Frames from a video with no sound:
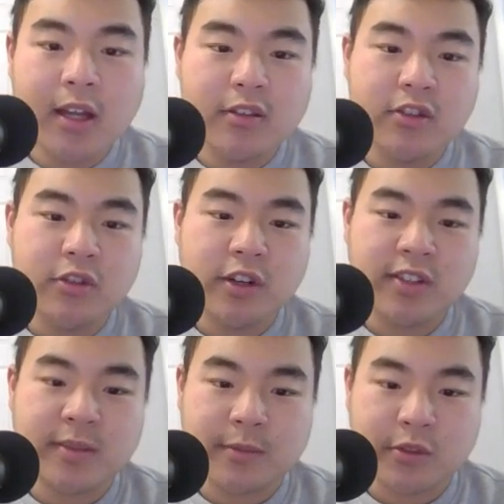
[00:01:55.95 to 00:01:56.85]
2
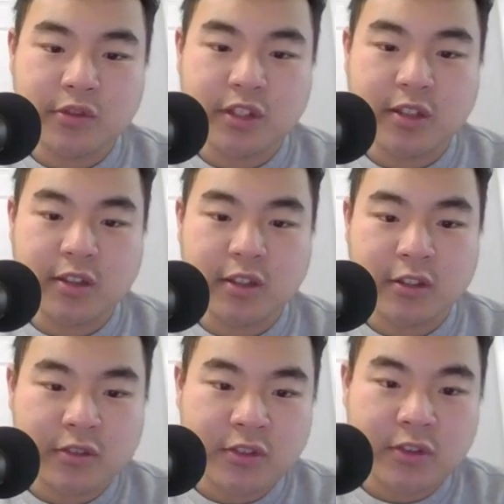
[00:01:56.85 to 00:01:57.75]
Crescent Moon
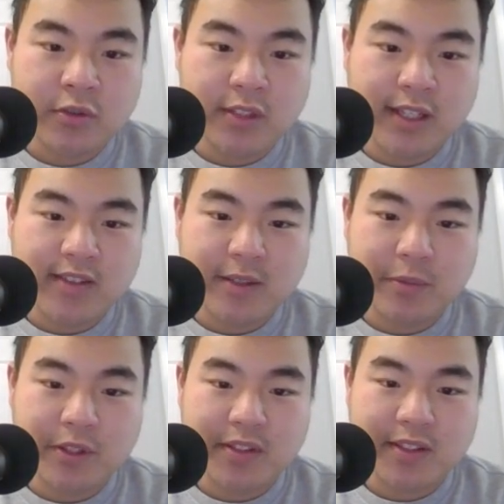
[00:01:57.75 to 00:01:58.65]
Juggler, 2 Dancing
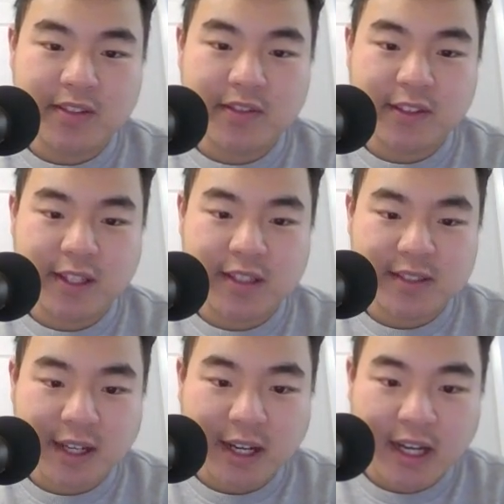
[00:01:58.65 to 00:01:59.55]
Princess of the Night
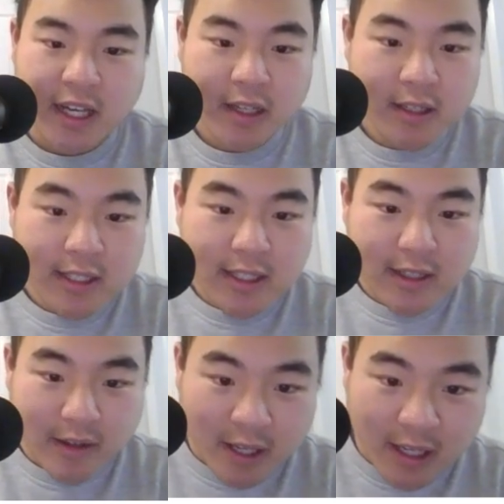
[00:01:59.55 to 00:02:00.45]
Sky,
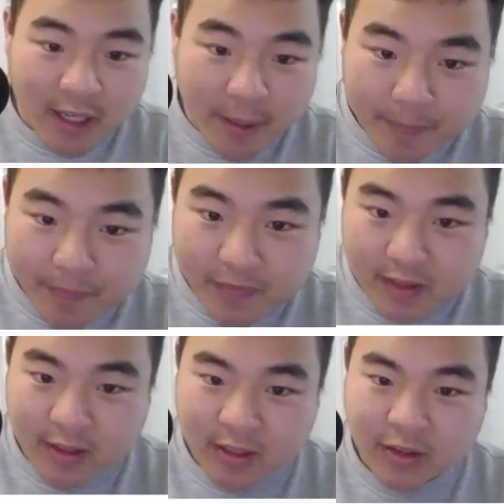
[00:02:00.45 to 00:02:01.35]
the
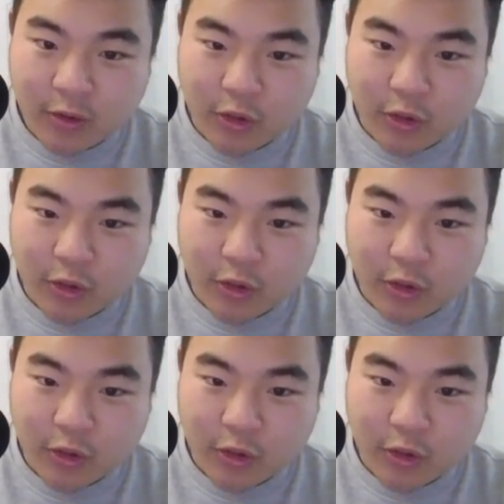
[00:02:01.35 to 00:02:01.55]
Lore